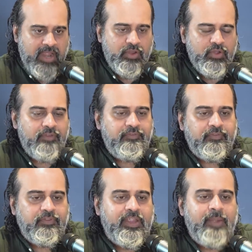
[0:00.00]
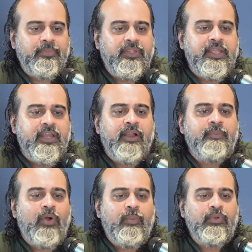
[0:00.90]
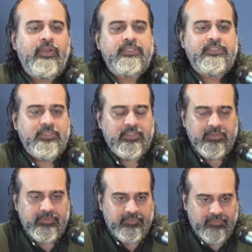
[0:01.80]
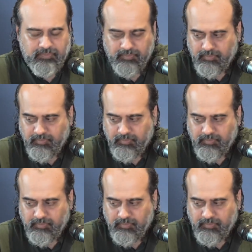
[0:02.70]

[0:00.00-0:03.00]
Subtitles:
And you have kept the young population